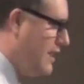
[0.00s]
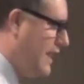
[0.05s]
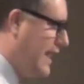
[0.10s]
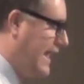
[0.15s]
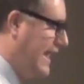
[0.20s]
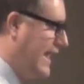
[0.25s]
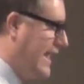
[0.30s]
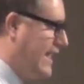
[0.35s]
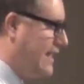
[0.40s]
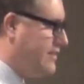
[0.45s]

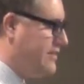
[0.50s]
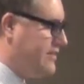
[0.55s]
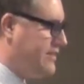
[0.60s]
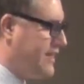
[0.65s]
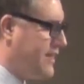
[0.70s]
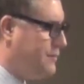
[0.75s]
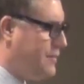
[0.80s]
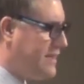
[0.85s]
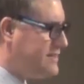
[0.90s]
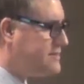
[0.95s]
and
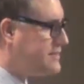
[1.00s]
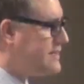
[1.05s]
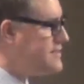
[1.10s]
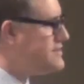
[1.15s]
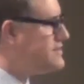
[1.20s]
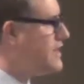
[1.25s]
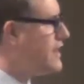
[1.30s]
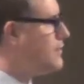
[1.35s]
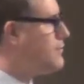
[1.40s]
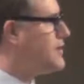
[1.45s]
they basically
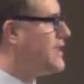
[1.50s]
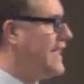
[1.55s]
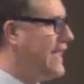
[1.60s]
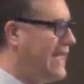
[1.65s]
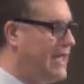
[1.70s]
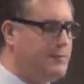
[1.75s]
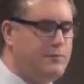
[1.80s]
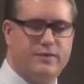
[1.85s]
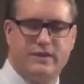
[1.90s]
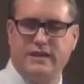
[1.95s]
set up
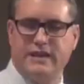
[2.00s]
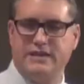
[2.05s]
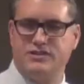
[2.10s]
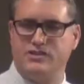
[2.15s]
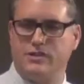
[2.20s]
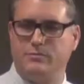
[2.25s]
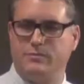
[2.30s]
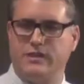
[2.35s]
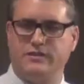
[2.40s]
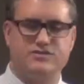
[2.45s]
camp in
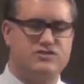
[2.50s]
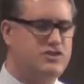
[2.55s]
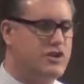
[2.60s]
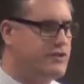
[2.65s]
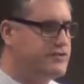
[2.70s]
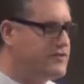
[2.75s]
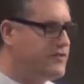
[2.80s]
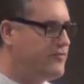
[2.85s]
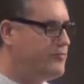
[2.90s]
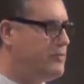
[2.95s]
Egypt because
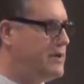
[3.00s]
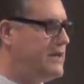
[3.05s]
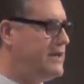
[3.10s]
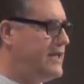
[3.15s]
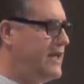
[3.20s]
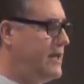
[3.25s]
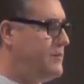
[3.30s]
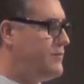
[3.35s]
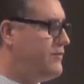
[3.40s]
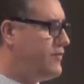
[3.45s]
Joseph
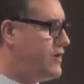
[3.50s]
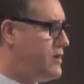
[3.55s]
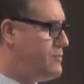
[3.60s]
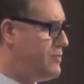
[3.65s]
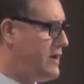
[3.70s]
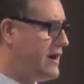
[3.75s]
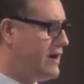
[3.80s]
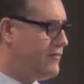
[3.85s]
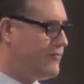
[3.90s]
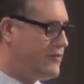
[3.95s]
became a very
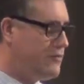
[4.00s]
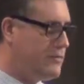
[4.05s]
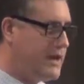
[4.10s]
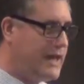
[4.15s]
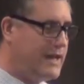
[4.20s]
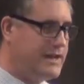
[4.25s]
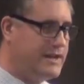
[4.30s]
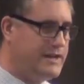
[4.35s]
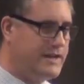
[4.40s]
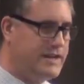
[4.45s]
powerful
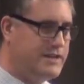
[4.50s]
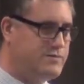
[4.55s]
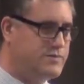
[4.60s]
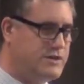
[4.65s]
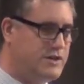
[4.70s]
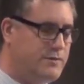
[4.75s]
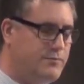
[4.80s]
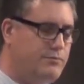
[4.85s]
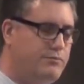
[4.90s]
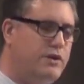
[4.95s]
man in
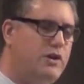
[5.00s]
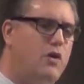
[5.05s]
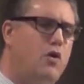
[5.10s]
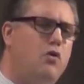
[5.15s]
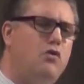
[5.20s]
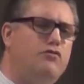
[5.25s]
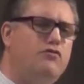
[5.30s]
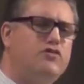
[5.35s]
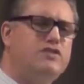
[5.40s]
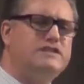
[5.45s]
Egypt. But
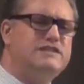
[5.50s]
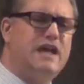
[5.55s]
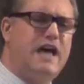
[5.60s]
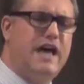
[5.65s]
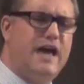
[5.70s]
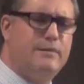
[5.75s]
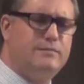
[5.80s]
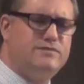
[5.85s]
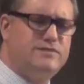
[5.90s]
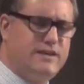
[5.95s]
over
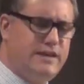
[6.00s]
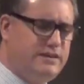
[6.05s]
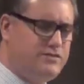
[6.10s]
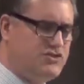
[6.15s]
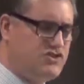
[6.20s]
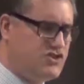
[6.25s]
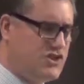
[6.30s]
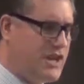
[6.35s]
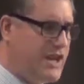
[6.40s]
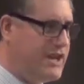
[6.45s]
time,
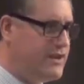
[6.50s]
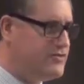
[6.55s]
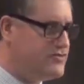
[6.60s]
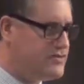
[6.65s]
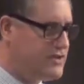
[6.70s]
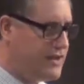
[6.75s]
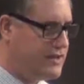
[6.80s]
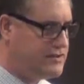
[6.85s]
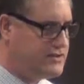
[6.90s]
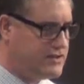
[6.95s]
things
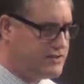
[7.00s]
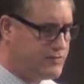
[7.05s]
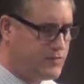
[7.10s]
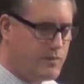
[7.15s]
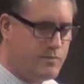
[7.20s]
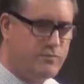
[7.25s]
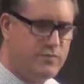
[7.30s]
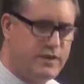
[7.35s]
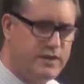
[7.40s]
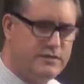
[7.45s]
changed. And just
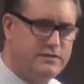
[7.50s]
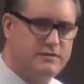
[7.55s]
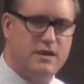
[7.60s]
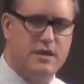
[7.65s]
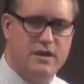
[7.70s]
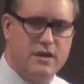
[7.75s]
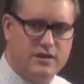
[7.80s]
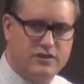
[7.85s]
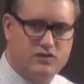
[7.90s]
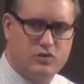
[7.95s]
from these
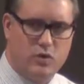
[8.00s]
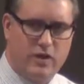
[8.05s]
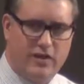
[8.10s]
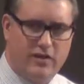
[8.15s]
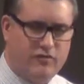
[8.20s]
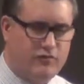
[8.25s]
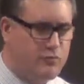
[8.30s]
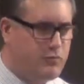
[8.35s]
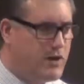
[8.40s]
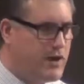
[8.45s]

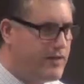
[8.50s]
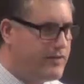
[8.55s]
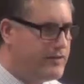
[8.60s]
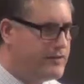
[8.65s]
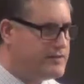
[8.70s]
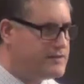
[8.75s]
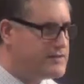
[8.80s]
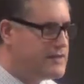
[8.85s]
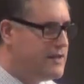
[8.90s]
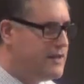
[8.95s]
12
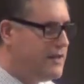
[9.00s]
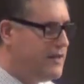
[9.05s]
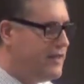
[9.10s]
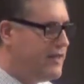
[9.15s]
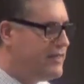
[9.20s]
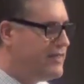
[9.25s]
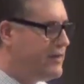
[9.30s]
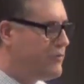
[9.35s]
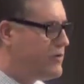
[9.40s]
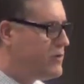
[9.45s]
brothers,
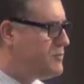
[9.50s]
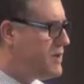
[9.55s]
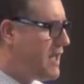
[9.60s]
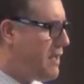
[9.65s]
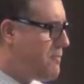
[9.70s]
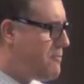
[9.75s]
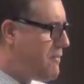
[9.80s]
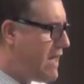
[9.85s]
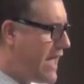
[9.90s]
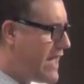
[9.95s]
there would be
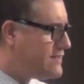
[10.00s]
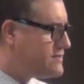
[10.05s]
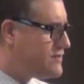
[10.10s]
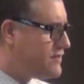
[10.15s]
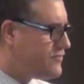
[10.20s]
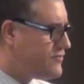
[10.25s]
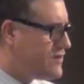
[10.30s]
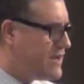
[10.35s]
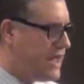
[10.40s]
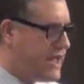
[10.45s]
a
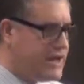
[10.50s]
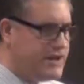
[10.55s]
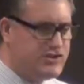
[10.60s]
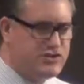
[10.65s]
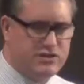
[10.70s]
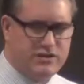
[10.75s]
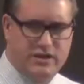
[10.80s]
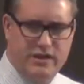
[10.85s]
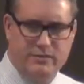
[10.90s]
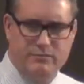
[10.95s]
massive
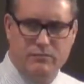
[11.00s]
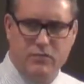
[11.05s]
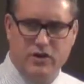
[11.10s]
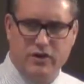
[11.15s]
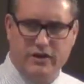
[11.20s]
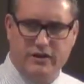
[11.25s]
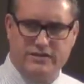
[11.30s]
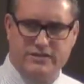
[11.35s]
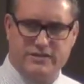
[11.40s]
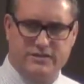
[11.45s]
nation
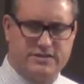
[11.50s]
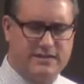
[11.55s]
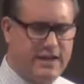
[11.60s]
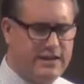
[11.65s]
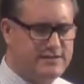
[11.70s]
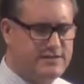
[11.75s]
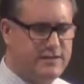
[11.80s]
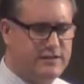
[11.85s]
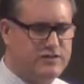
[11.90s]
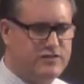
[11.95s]
emerge. It
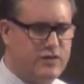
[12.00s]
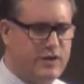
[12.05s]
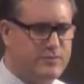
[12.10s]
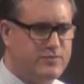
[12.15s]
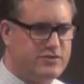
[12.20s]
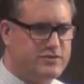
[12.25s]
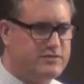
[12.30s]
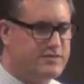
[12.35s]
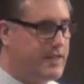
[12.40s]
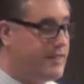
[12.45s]
says in the
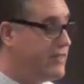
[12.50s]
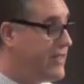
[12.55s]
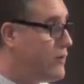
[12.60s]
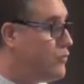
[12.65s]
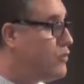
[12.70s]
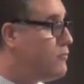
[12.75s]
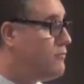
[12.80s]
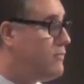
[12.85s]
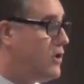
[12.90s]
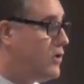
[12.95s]
scriptures that they
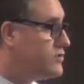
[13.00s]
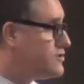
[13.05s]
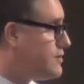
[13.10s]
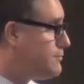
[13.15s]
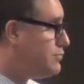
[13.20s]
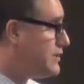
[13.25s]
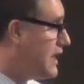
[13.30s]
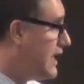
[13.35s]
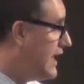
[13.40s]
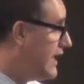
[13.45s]
were
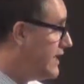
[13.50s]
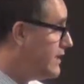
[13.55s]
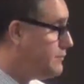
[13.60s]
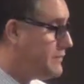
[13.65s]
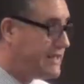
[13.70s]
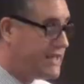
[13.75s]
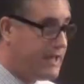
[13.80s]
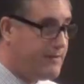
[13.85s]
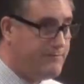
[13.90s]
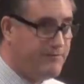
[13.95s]
multiplying and
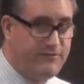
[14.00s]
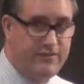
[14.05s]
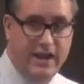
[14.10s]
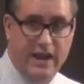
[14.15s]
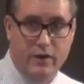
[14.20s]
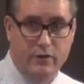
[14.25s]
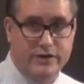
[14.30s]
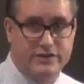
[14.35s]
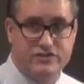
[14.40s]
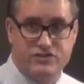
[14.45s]
became
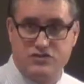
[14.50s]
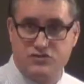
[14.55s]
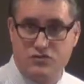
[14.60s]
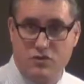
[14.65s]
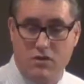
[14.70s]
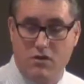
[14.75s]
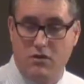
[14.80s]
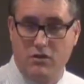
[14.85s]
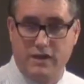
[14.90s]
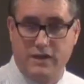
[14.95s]
very
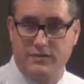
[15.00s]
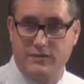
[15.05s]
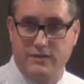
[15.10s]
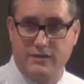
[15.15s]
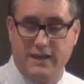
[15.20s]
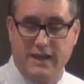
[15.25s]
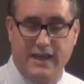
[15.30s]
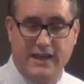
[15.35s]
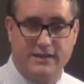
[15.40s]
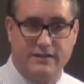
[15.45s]
strong in the
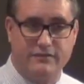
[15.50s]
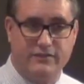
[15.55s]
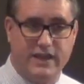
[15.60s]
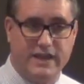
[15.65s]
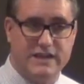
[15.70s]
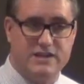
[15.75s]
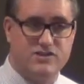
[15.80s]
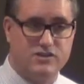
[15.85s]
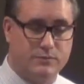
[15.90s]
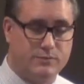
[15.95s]
land of
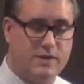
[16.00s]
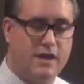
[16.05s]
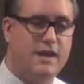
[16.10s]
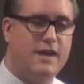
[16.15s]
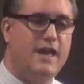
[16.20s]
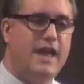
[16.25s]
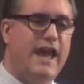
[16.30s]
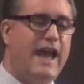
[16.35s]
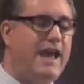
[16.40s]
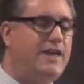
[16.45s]
Egypt.
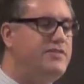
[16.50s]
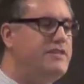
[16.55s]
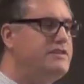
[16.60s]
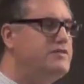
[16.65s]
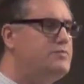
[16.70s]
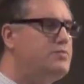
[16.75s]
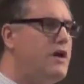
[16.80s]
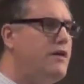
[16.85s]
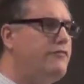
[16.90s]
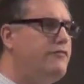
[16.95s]
And
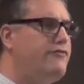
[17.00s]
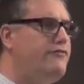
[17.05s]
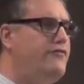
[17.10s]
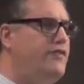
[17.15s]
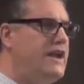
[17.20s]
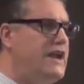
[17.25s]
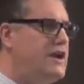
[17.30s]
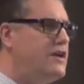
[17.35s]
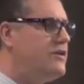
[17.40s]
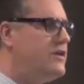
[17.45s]
this brought
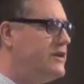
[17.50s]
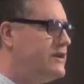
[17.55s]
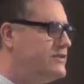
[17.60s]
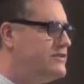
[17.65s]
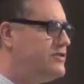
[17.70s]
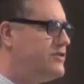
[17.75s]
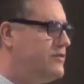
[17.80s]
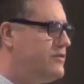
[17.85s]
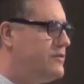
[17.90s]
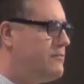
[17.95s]
fear
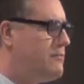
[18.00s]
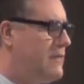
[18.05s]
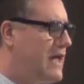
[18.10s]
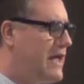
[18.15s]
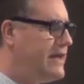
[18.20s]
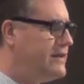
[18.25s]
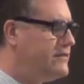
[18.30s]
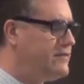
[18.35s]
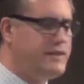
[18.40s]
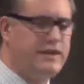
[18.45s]
into the
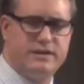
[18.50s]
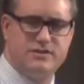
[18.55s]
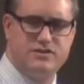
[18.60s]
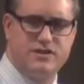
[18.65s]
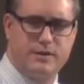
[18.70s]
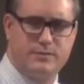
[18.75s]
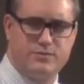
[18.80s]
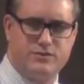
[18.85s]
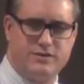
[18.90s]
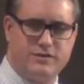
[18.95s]
mind of the
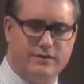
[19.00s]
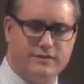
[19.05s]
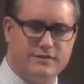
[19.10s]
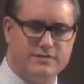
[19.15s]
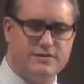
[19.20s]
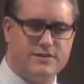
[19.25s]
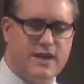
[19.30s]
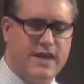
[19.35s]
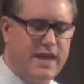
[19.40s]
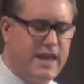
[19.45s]

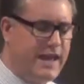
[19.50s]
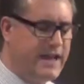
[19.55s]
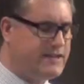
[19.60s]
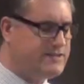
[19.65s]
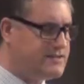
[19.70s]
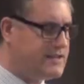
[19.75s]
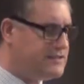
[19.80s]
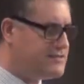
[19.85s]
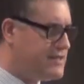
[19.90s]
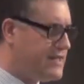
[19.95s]
Egyptians. And it
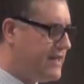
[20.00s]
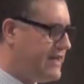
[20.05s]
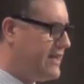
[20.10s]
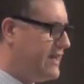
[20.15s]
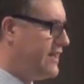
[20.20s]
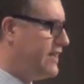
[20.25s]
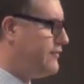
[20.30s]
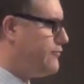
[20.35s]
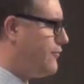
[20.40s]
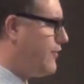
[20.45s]
says that
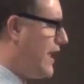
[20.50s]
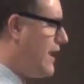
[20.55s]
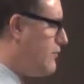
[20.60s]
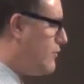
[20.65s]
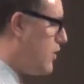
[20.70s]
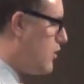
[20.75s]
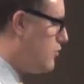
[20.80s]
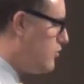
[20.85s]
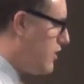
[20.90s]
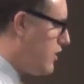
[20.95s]
a
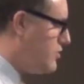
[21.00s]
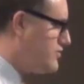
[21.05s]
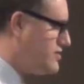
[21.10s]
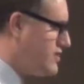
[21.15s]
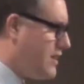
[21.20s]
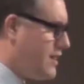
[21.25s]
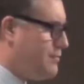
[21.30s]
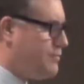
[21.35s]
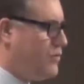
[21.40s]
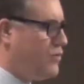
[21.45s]
Pharaoh rose
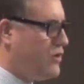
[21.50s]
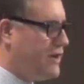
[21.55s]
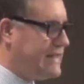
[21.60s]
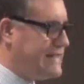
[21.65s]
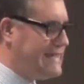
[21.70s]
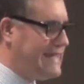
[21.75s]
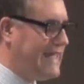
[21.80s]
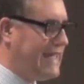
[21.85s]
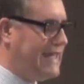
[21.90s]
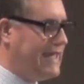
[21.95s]
up, or a
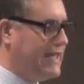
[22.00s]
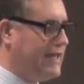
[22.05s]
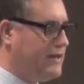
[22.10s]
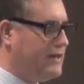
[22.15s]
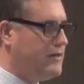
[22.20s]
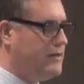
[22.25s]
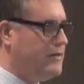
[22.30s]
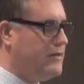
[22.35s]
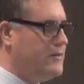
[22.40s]
king,